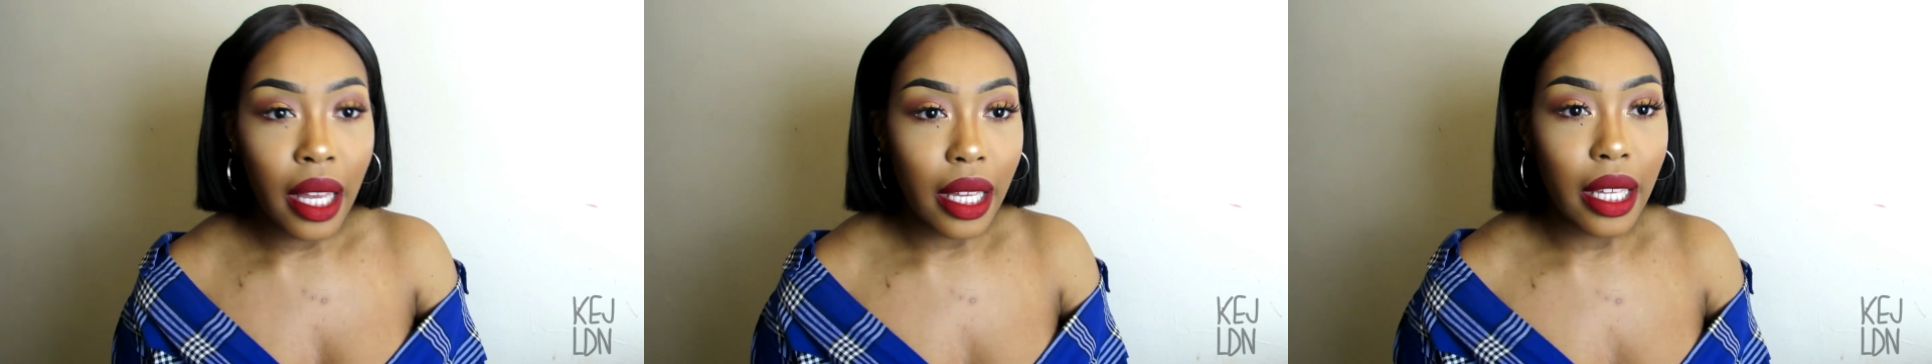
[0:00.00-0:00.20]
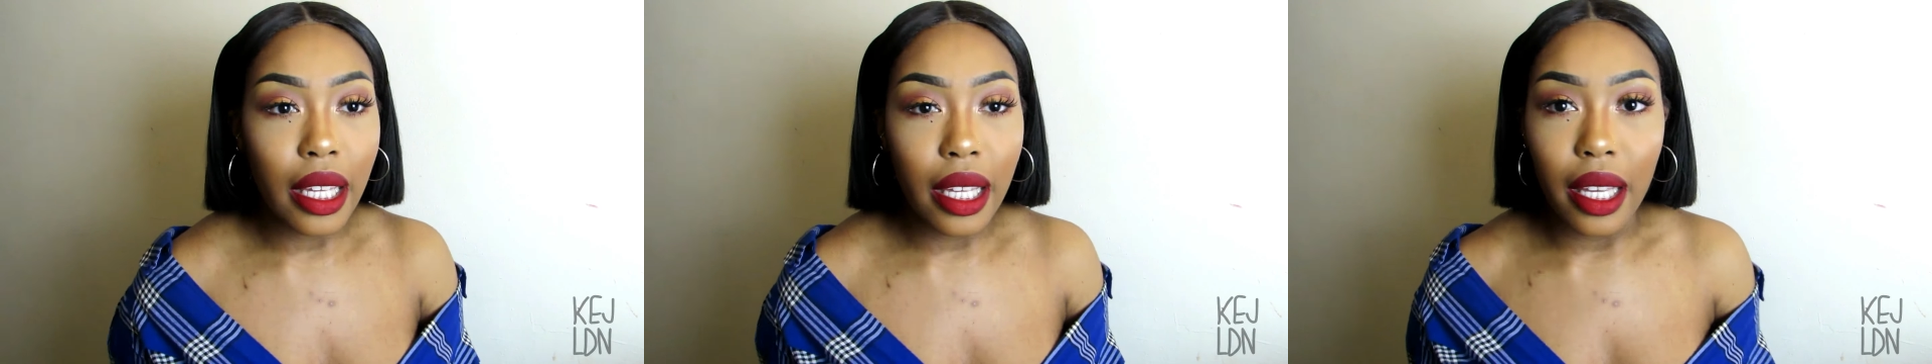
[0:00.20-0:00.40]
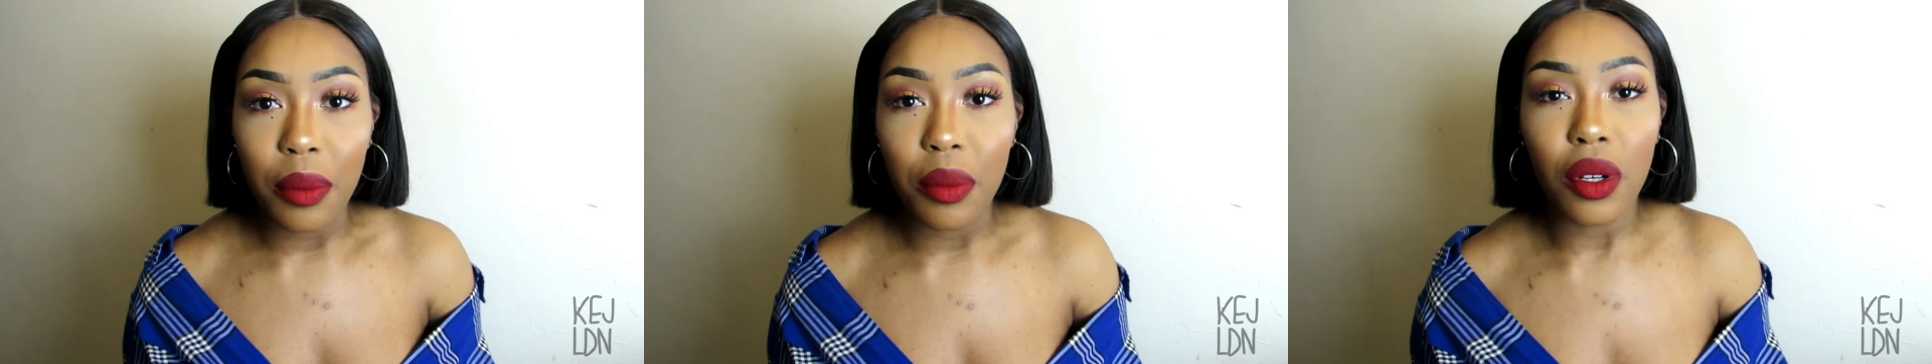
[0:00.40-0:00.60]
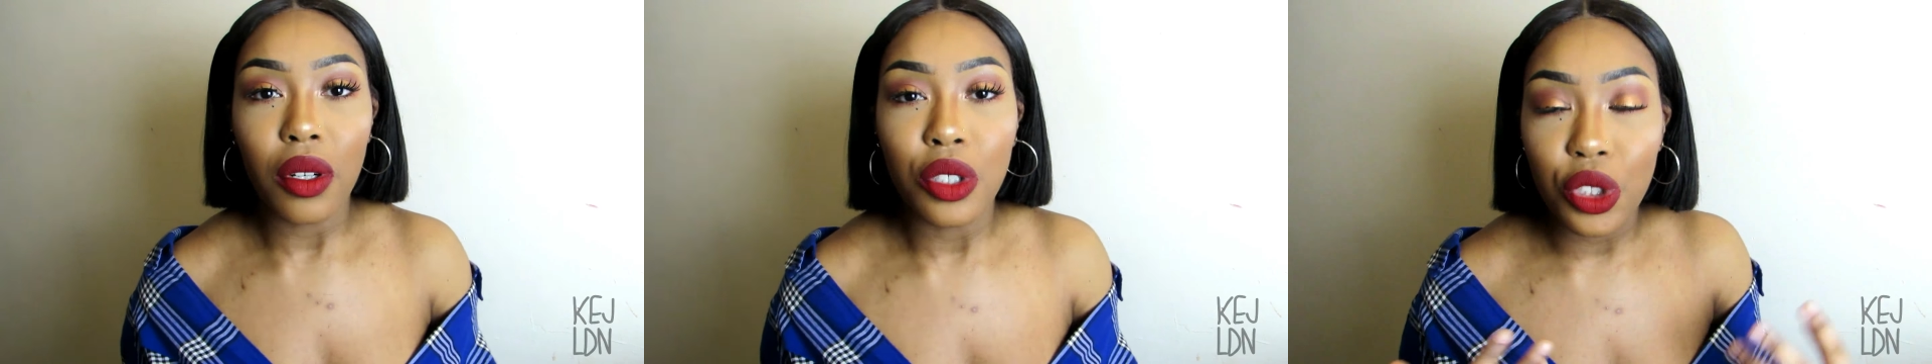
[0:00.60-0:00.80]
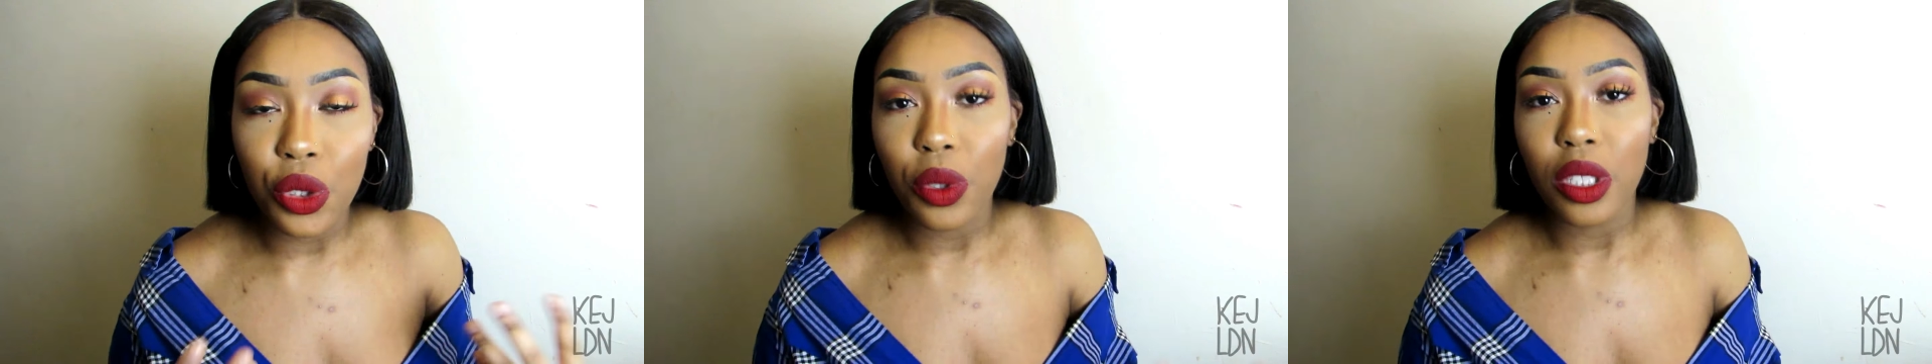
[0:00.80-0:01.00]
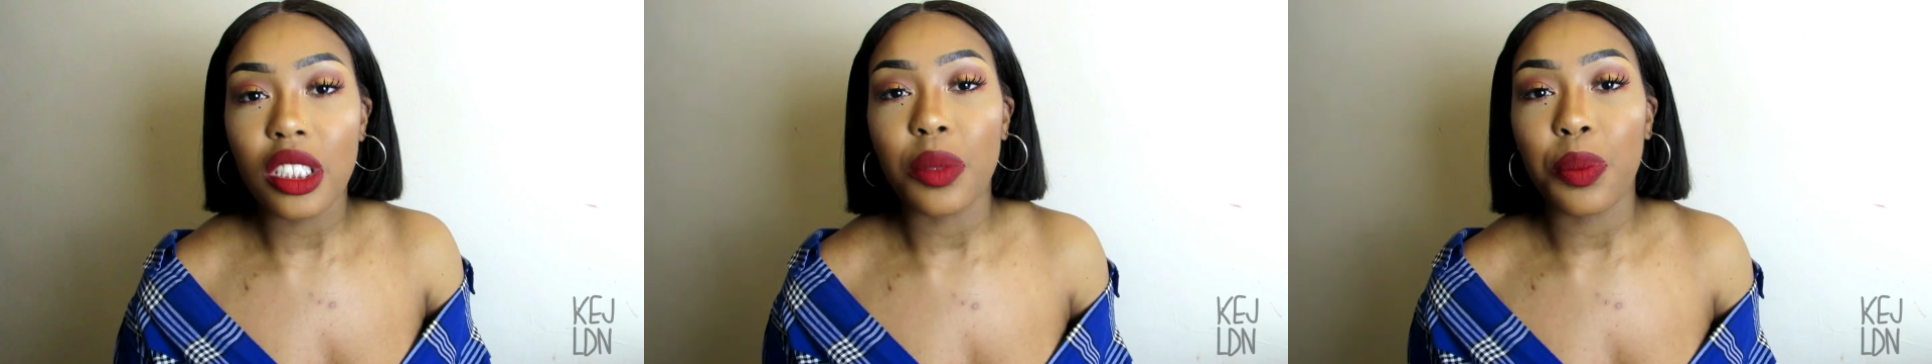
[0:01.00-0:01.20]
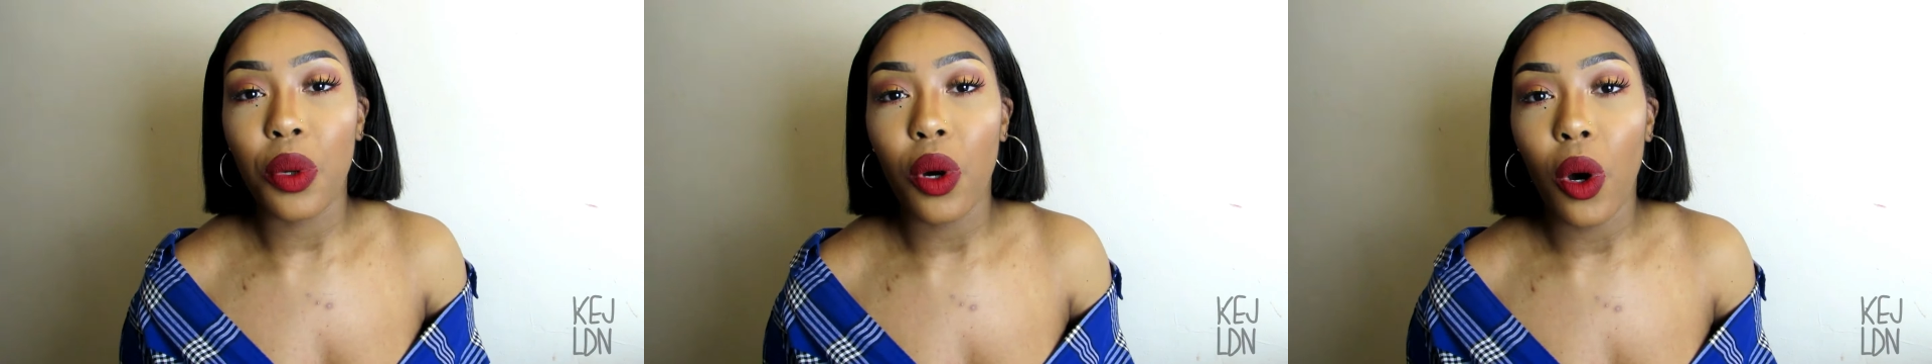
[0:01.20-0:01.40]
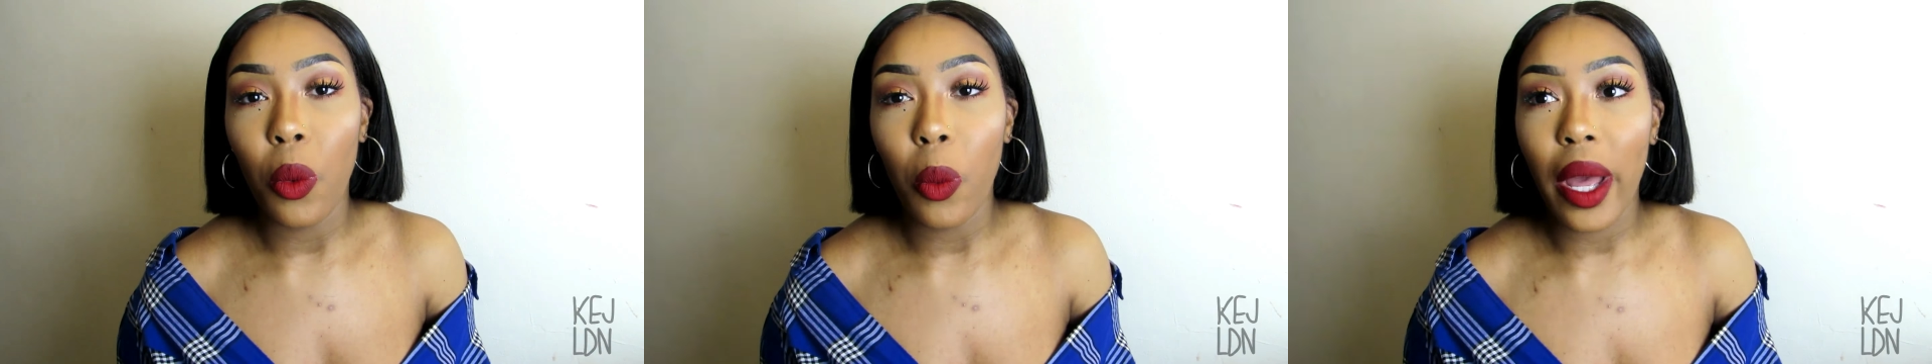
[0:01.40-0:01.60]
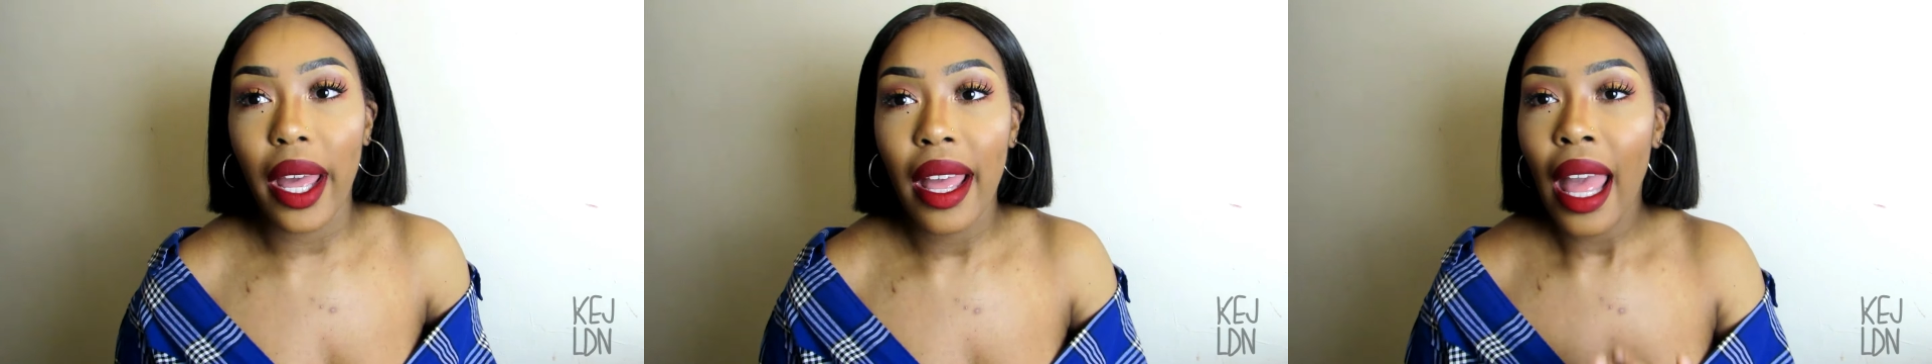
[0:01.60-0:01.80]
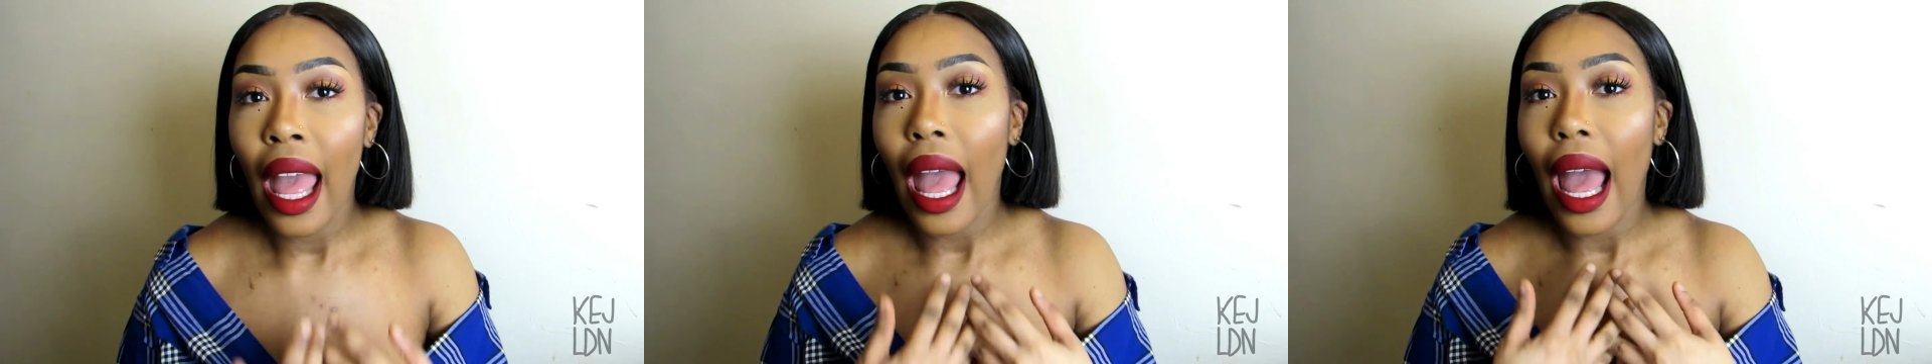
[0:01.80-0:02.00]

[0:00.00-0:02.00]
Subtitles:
eating because you wanted to put on weight.